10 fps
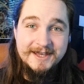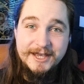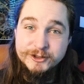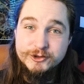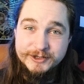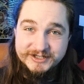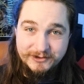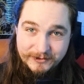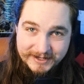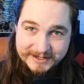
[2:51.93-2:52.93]
injuries that
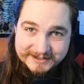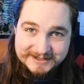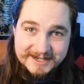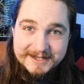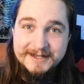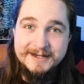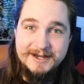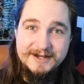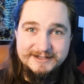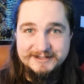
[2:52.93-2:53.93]
we can see,
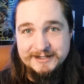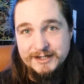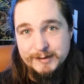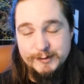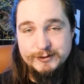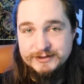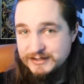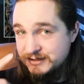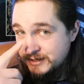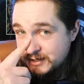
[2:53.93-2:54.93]
cuts,
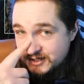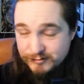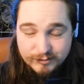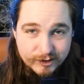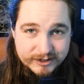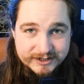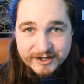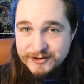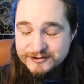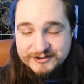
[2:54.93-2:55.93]
bruises, broken
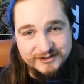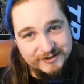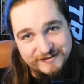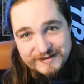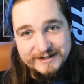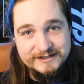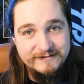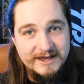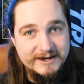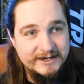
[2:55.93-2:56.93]
nose, things of
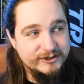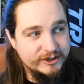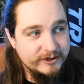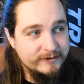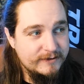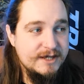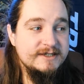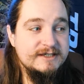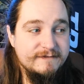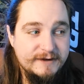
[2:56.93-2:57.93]
that nature,
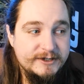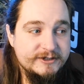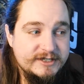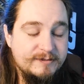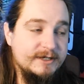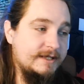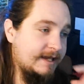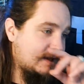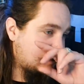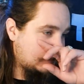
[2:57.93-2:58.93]
things that fighters typically
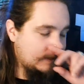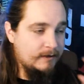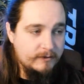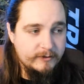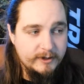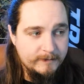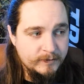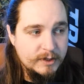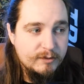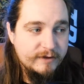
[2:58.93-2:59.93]
get, right?
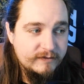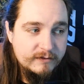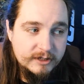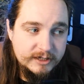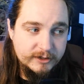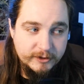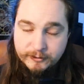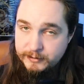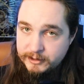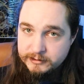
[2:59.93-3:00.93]
But if you look at their
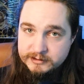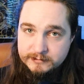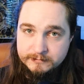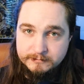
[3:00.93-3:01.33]
careers,